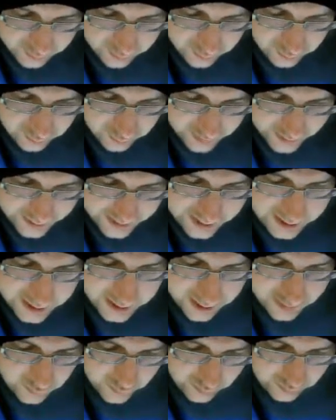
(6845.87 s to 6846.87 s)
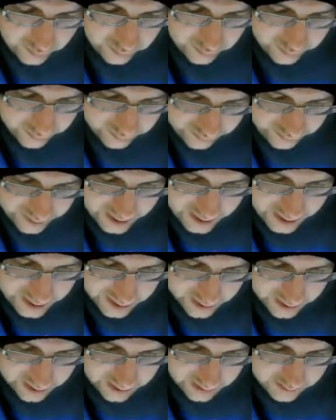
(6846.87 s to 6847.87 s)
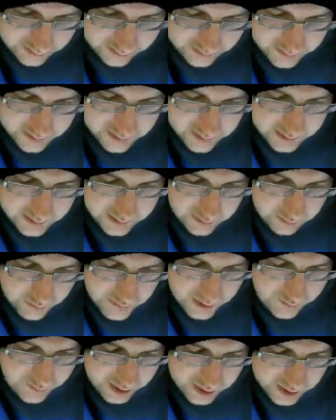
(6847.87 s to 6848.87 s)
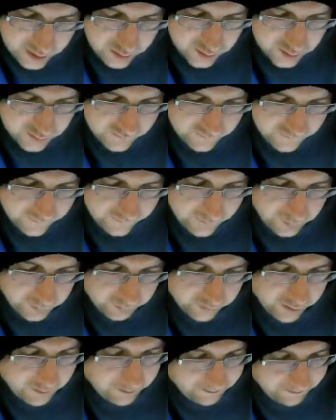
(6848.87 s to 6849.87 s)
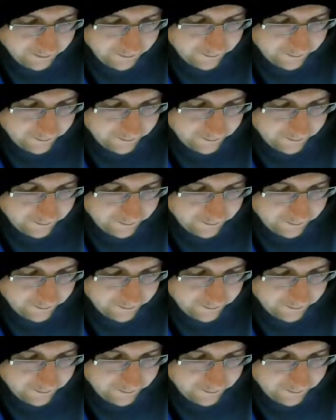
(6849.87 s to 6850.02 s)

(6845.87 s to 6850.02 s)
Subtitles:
or the legion warlord's trait chart may be chosen for Fulgrim.